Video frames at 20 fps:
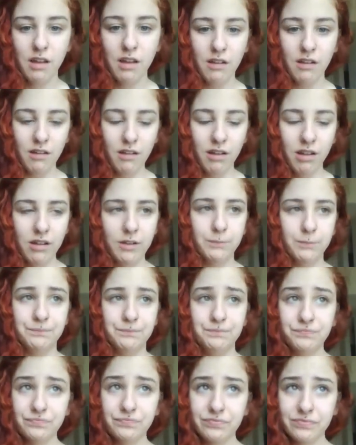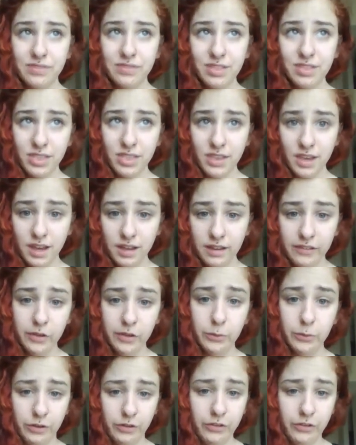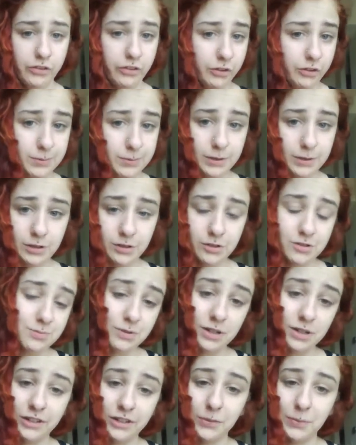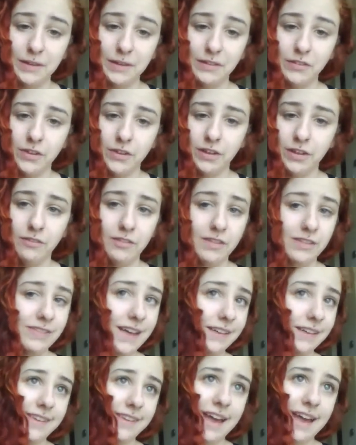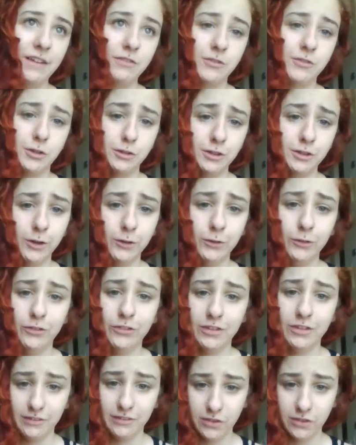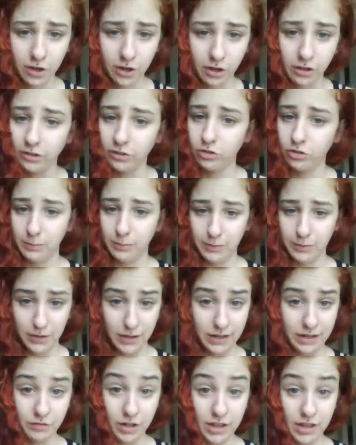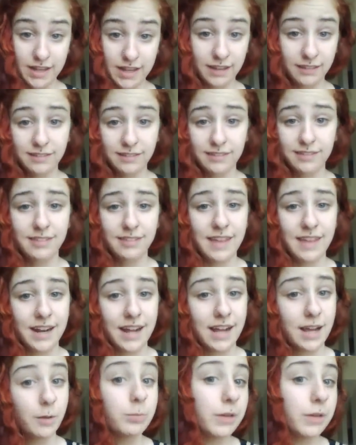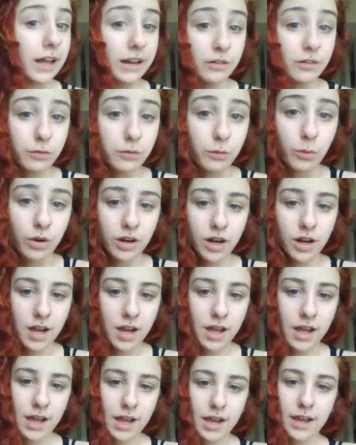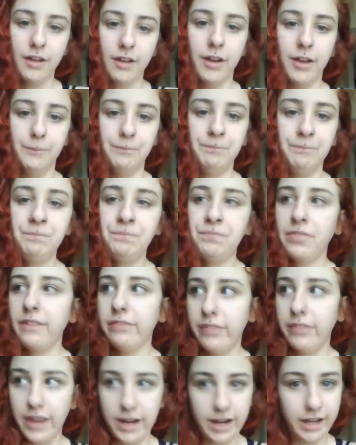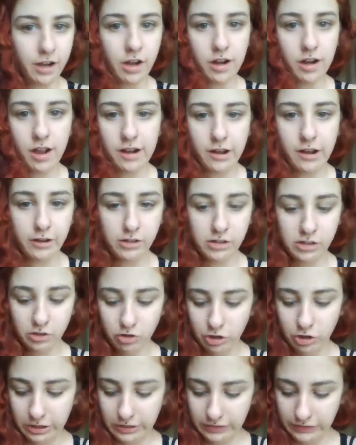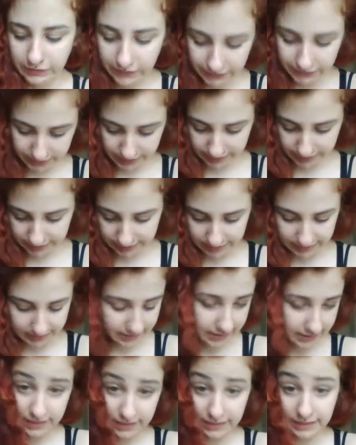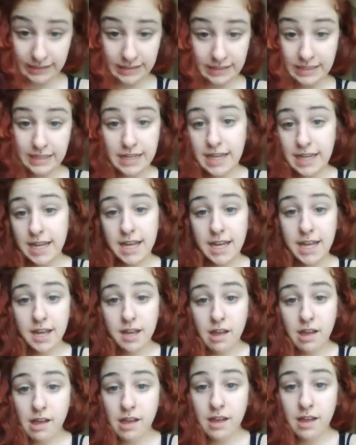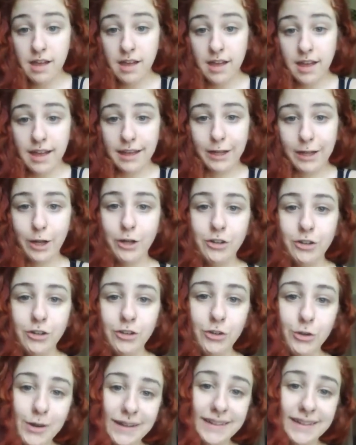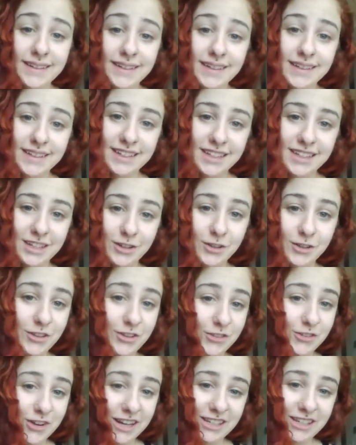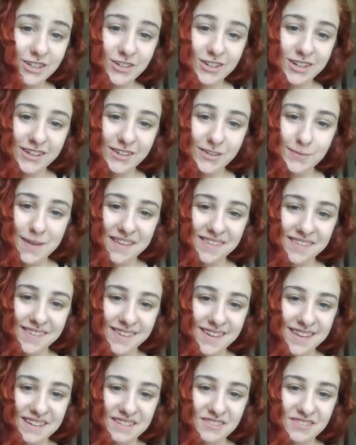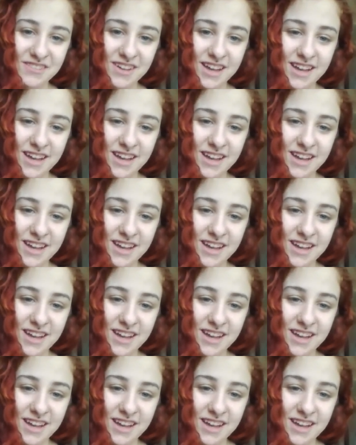because it was super duper expensive, and that's after loans and scholarships and everything that I applied for, that I got at auditions, and I couldn't do it. It was way too expensive.